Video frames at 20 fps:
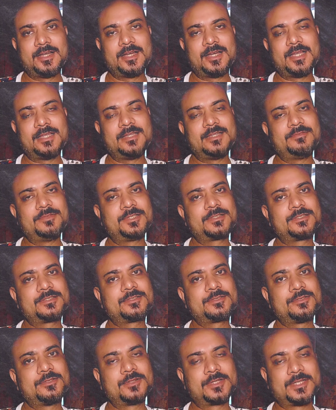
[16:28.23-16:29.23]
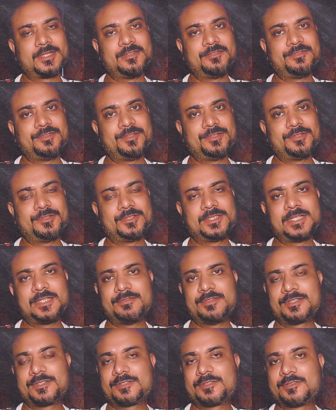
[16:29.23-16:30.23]
I was so confused,
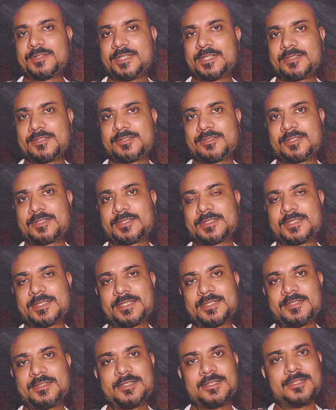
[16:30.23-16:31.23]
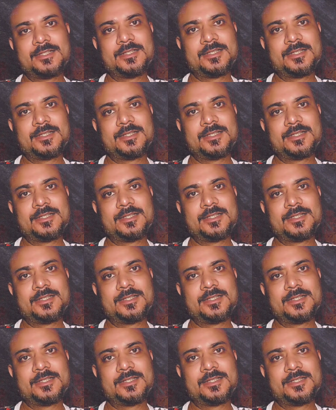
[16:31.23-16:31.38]
I was so exhausted.